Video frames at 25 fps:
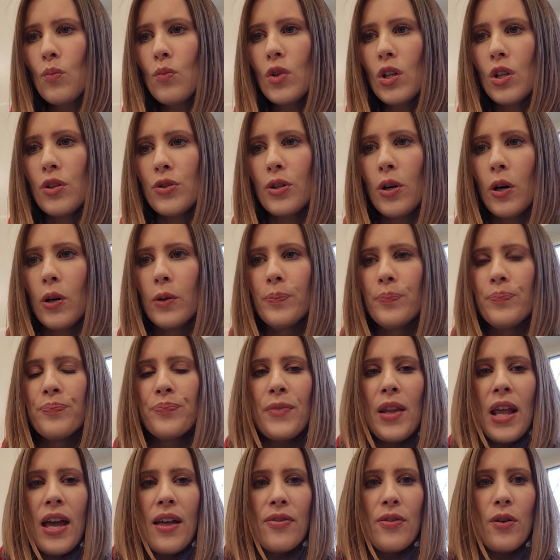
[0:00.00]
So
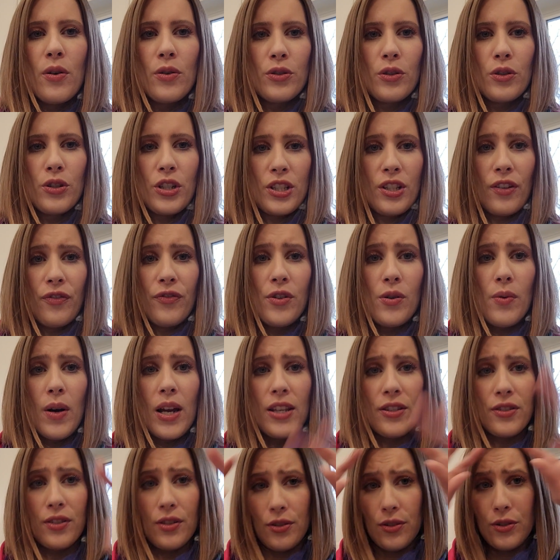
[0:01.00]
those are just a few
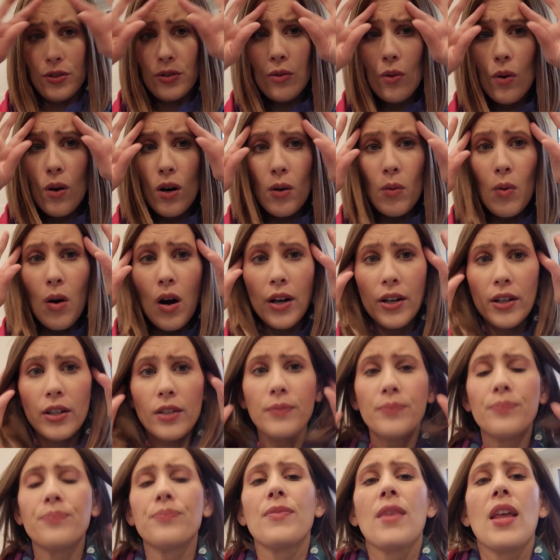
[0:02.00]
ways to store water.
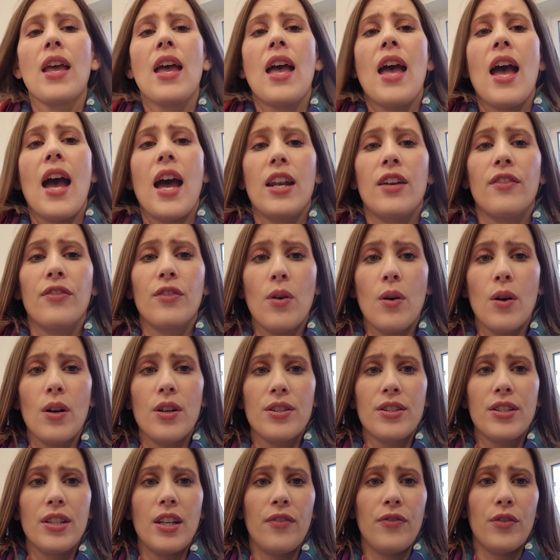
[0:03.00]
And of
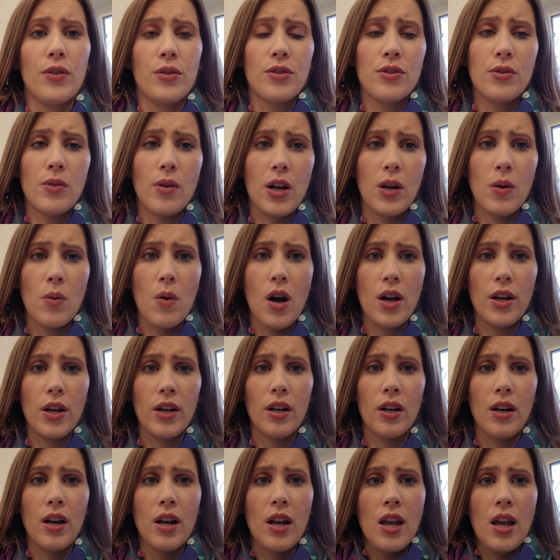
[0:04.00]
course, if you're storing
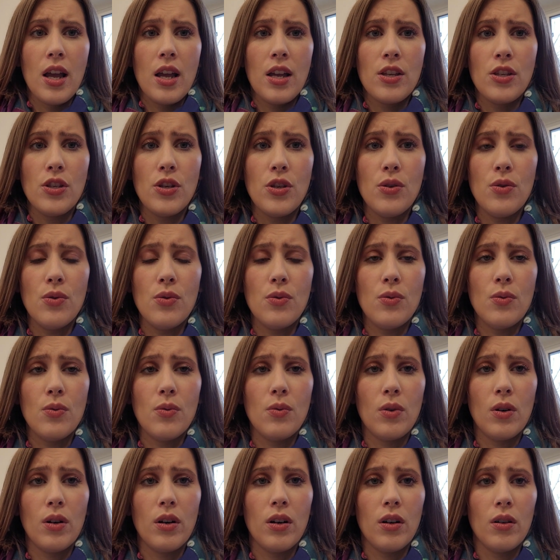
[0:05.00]
water,
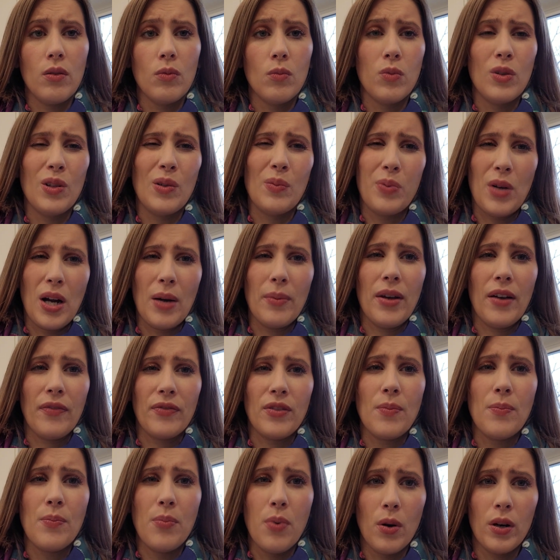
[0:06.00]
you will probably have to
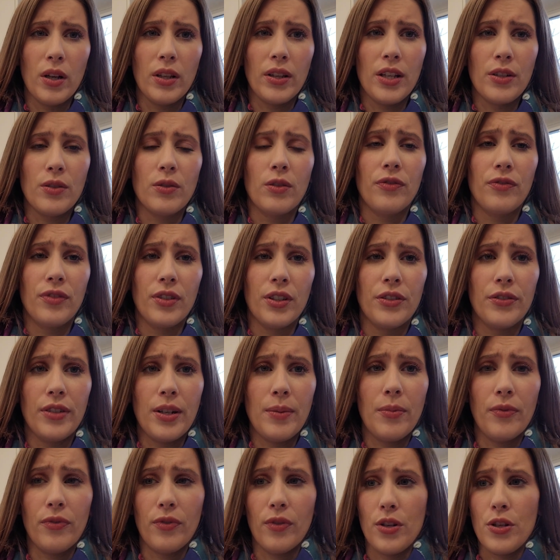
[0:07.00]
boil it or filter it
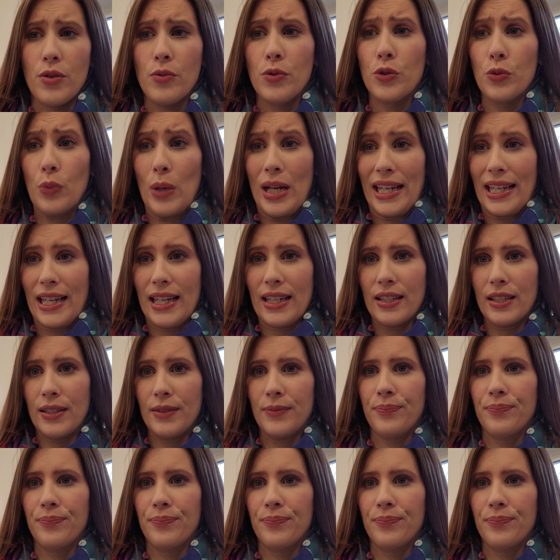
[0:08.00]
before you drink it.